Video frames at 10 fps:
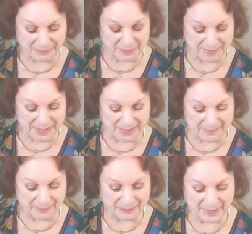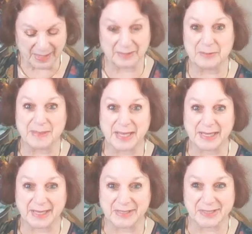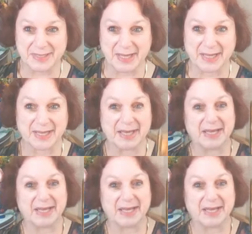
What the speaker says: for me, illuminating, I should say,